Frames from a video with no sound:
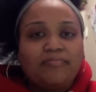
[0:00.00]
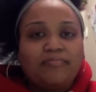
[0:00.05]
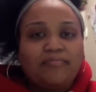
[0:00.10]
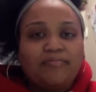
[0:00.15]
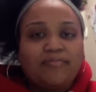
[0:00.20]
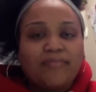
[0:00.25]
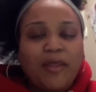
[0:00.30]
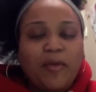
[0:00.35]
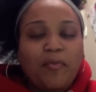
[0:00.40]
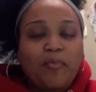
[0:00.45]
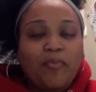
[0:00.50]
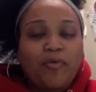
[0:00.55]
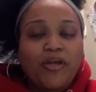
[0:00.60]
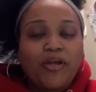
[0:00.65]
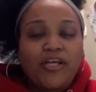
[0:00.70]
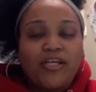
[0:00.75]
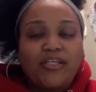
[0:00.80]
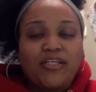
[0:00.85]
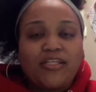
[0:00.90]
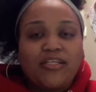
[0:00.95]
they
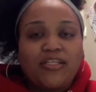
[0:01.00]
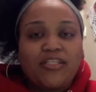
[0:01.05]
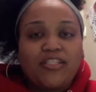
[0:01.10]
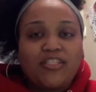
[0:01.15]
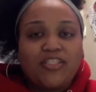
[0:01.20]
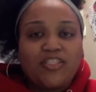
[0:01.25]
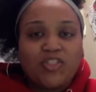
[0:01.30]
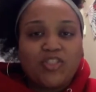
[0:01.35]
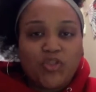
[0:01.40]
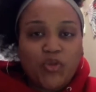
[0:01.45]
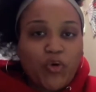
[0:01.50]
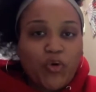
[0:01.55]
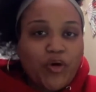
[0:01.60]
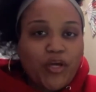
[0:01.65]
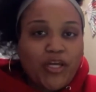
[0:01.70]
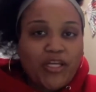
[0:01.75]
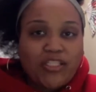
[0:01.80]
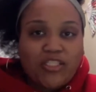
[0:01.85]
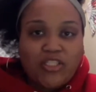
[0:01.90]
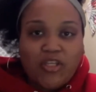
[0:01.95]
bring joy
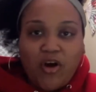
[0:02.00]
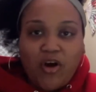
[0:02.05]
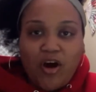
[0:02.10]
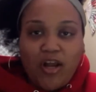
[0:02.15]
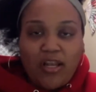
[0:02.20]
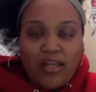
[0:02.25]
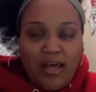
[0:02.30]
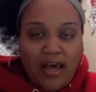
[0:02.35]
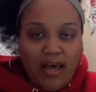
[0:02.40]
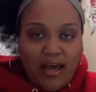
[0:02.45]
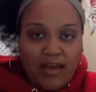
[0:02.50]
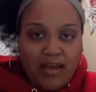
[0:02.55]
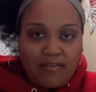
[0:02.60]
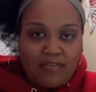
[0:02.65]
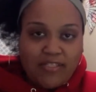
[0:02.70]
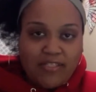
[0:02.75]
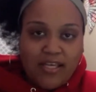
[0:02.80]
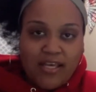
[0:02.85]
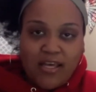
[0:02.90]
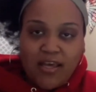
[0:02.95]
into our lives.
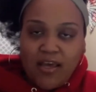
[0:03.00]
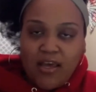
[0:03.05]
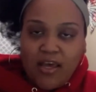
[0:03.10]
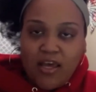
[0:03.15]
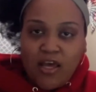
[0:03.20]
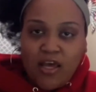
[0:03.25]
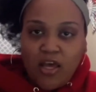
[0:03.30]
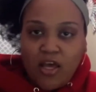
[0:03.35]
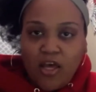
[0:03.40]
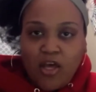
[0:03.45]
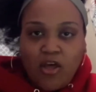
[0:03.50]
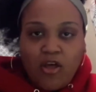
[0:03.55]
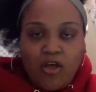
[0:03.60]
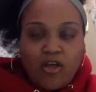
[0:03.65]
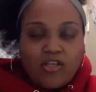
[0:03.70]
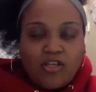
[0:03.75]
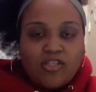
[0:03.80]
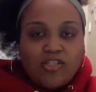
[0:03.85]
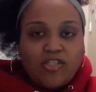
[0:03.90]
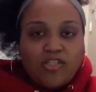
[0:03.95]

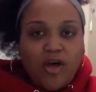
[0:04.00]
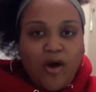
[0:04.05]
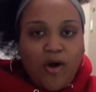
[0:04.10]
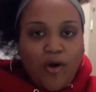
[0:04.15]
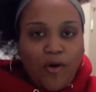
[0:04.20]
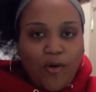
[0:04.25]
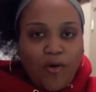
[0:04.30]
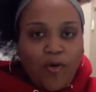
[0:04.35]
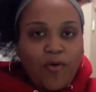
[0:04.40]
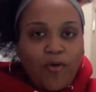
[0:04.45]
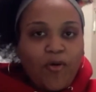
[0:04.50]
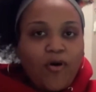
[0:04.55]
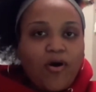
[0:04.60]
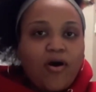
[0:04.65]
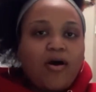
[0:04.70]
So